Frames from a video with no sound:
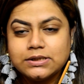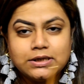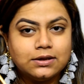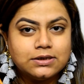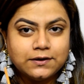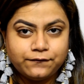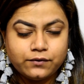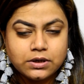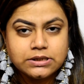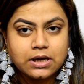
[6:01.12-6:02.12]
see the
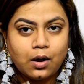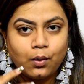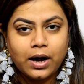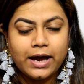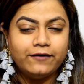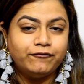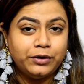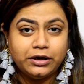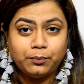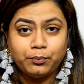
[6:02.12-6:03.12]
difference how I have
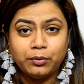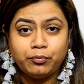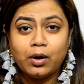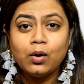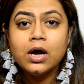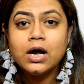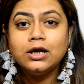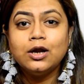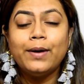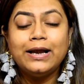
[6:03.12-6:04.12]
made up my brow.
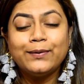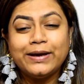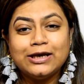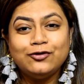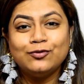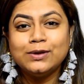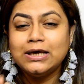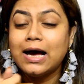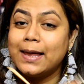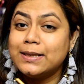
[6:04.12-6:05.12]
Now I'll quickly do
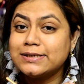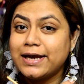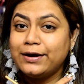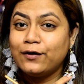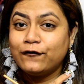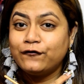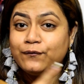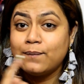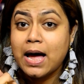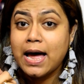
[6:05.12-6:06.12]
the other side of
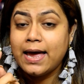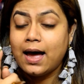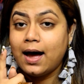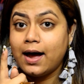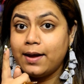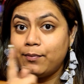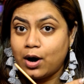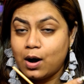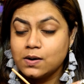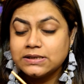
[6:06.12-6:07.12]
my
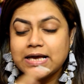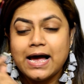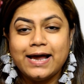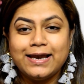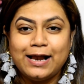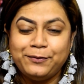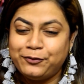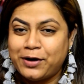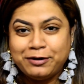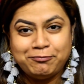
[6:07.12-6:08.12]
eyebrows and I'll be
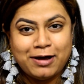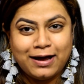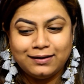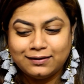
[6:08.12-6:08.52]
right back.